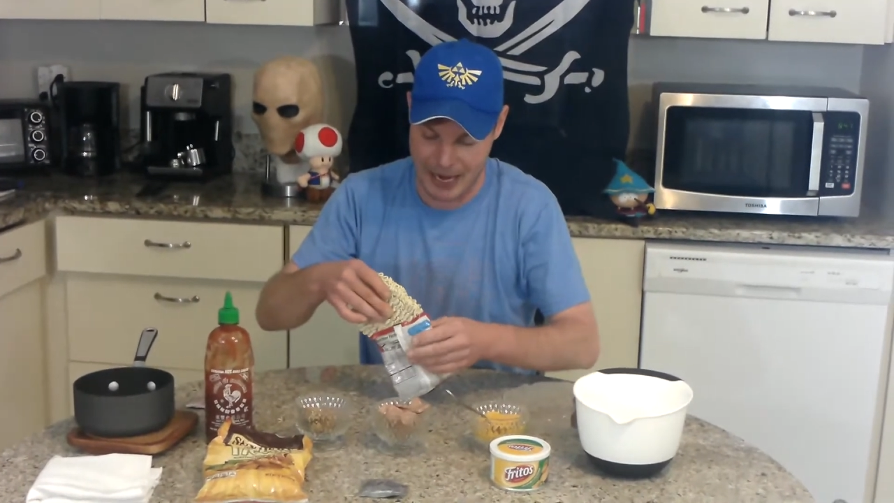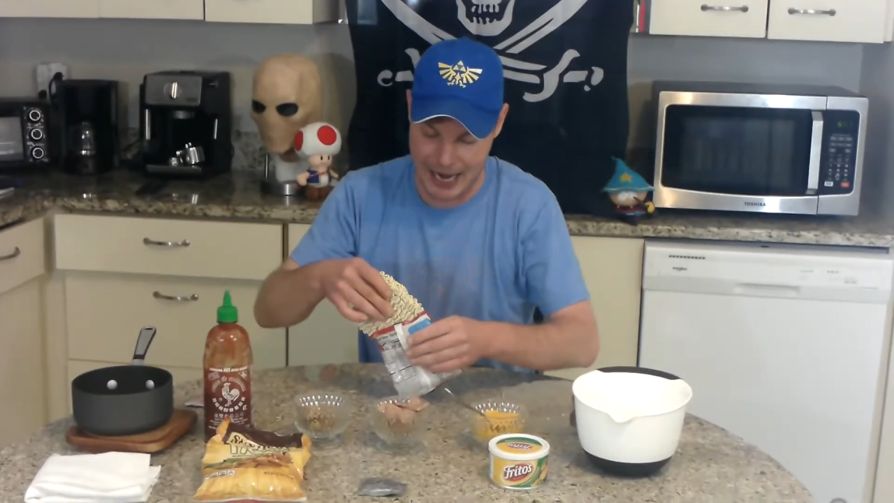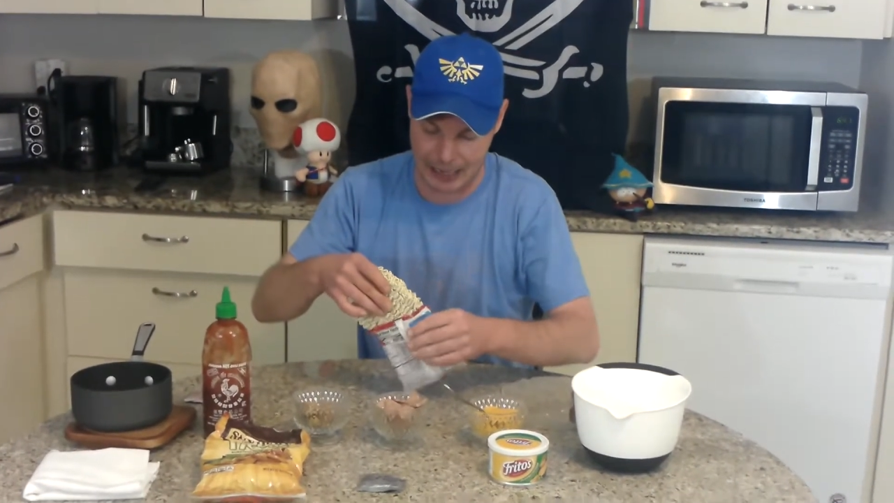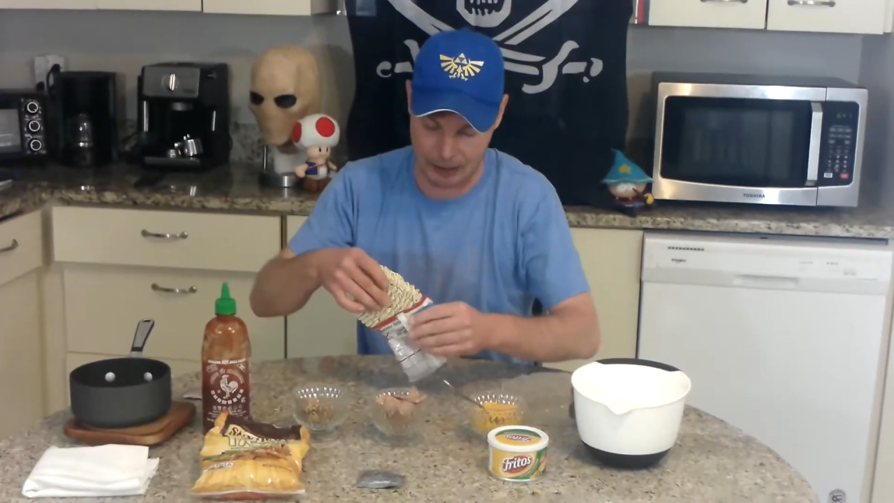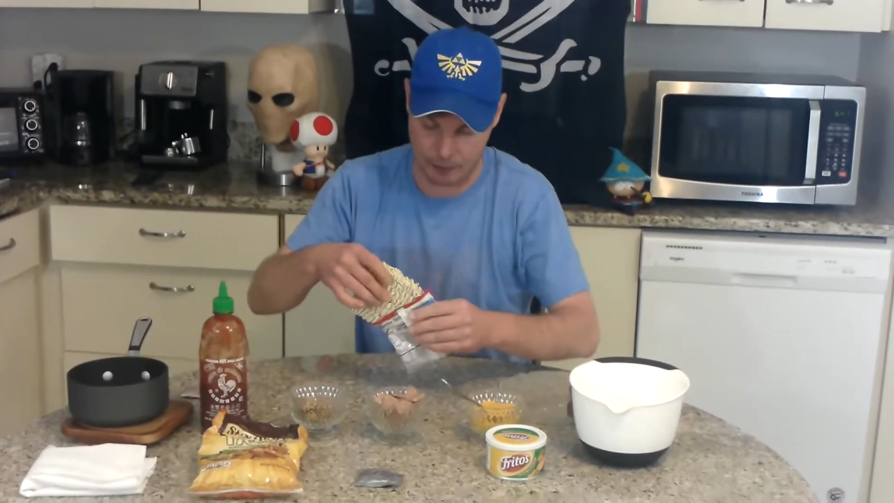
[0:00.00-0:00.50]

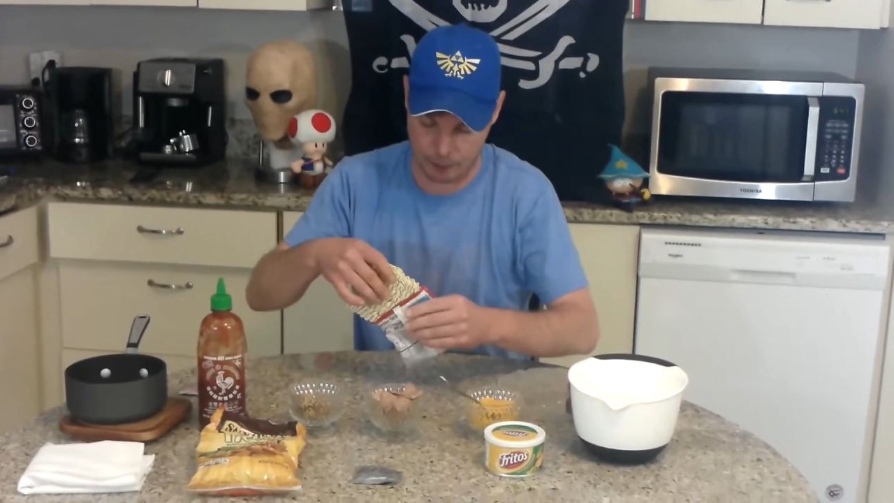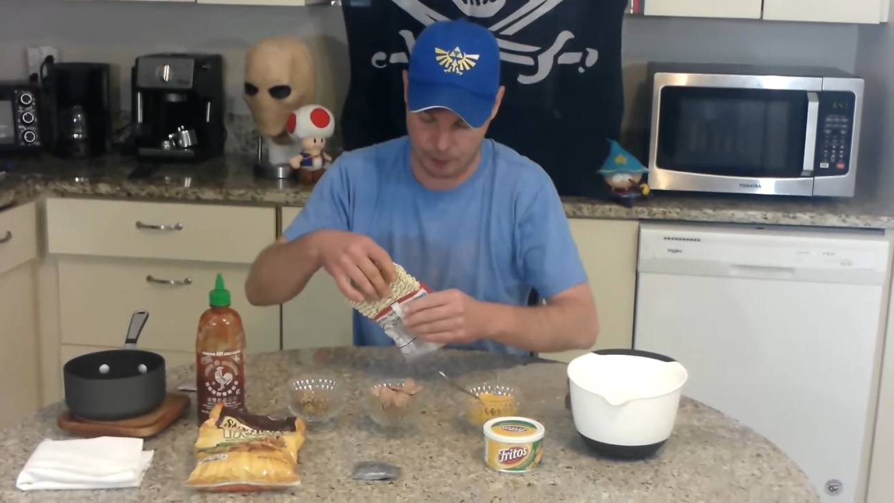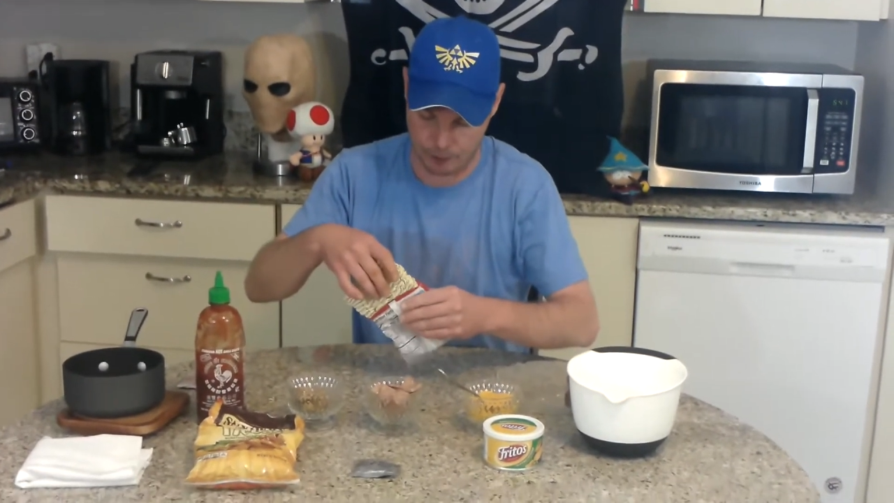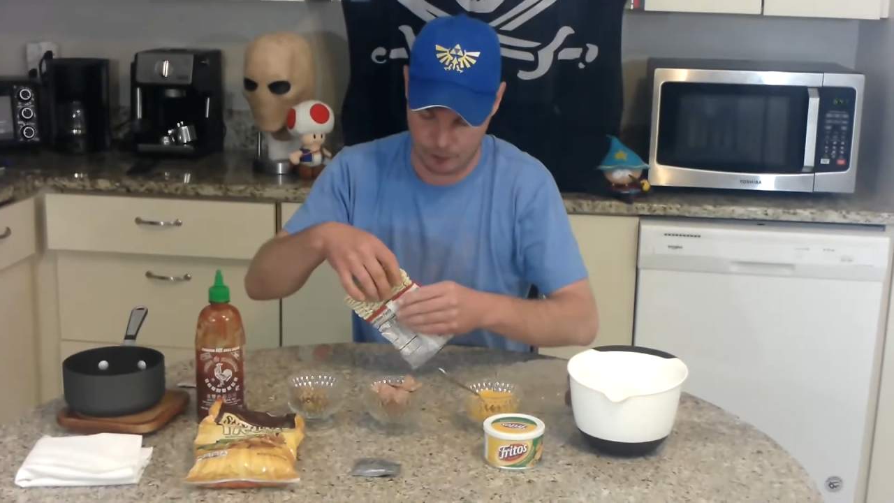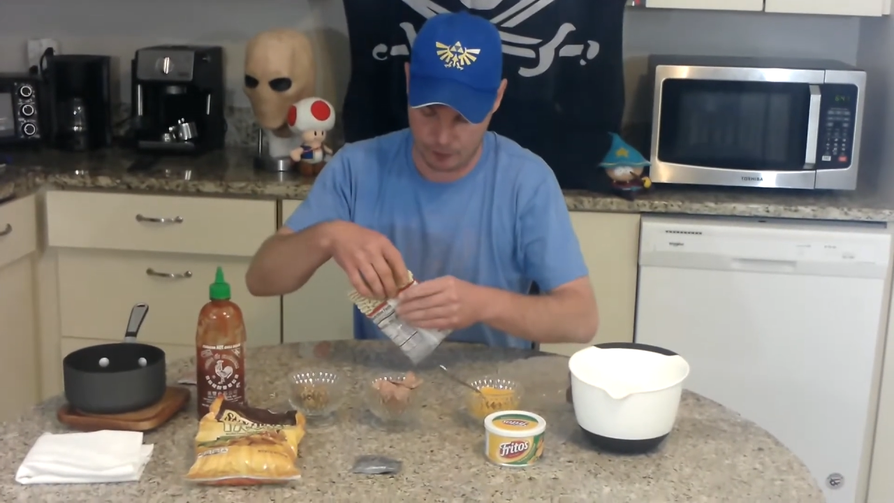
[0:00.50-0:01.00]
packet.
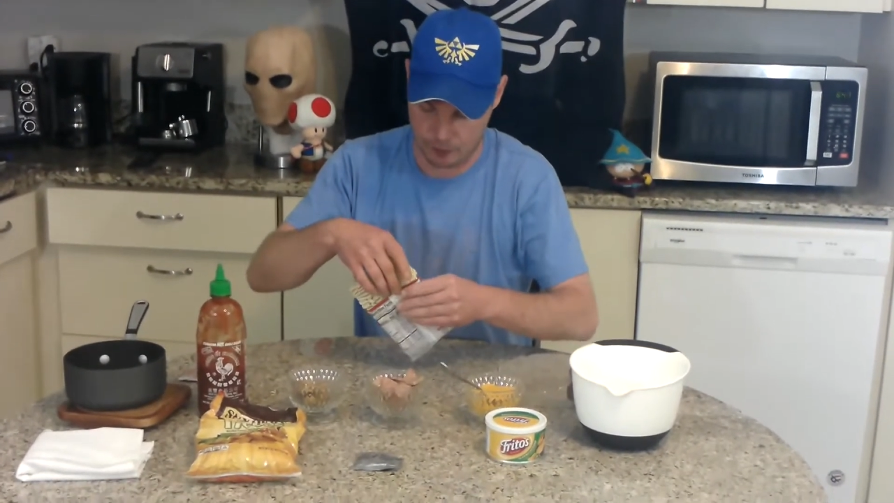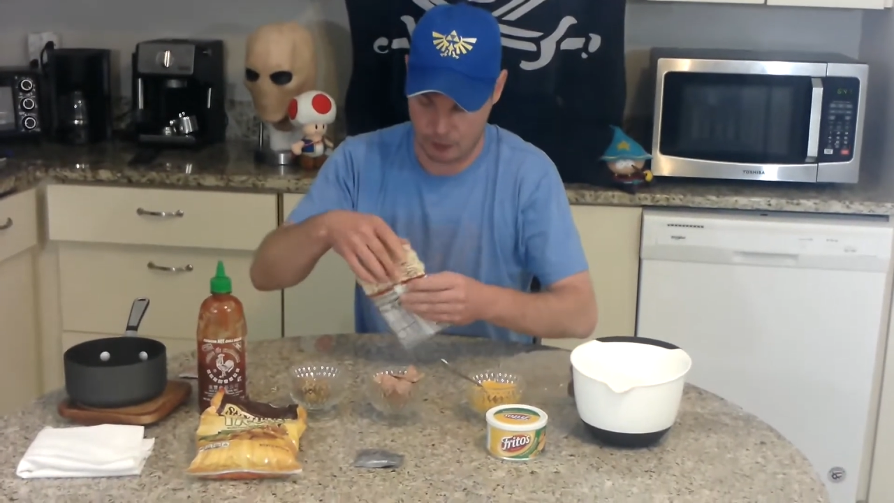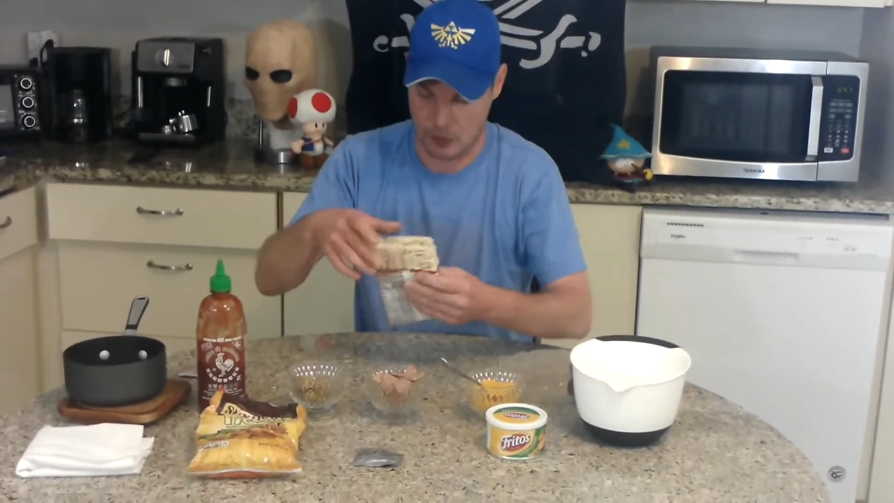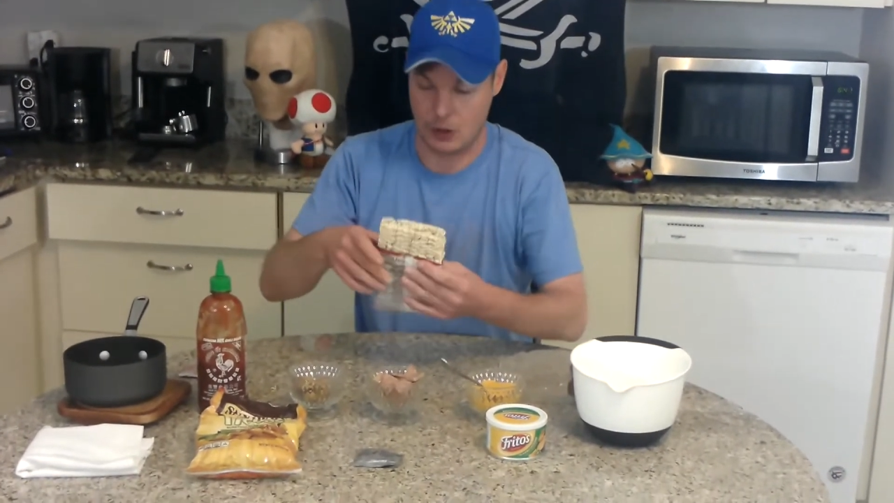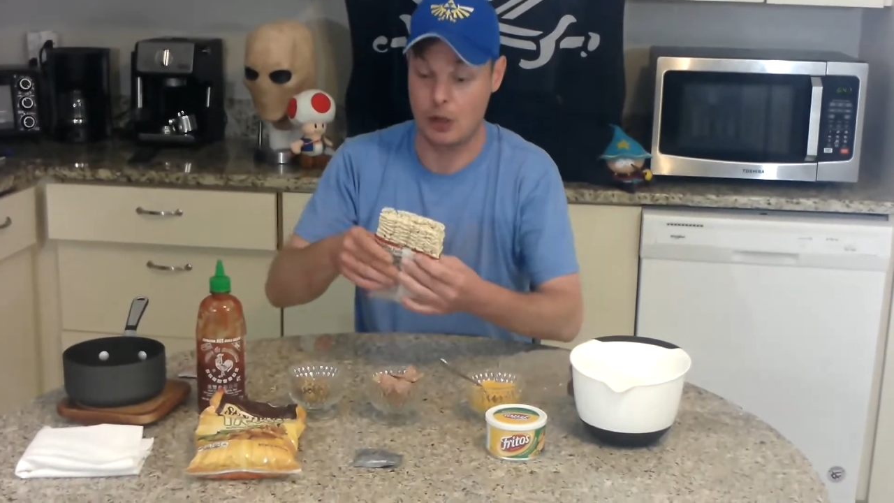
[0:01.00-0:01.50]

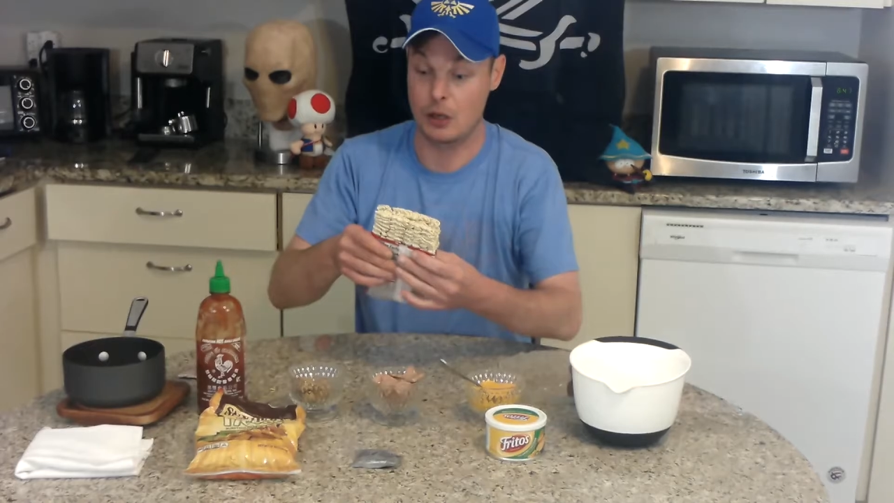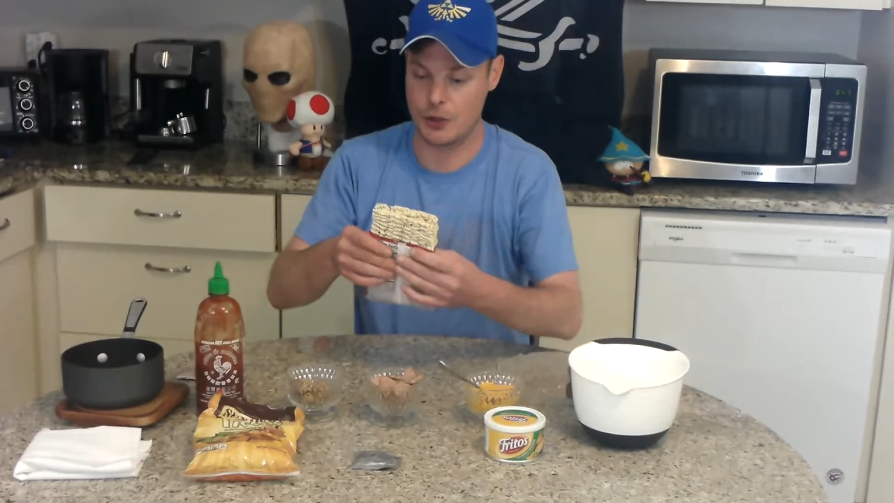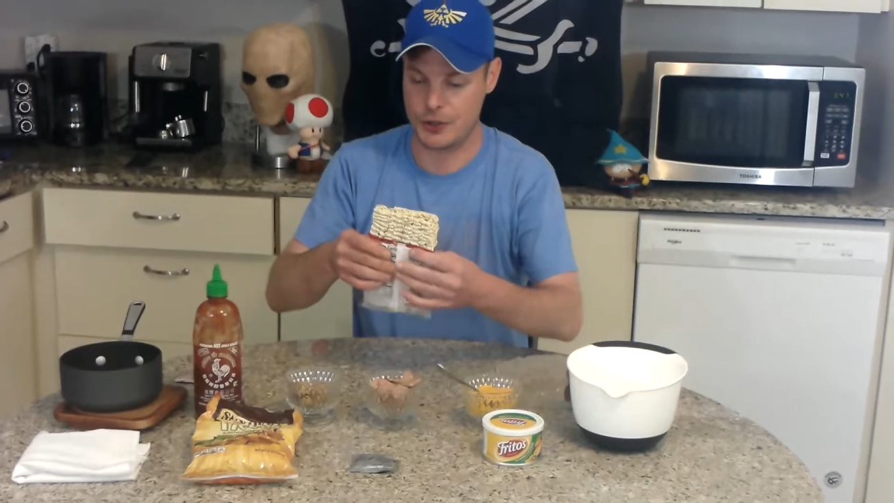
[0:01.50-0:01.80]
You'll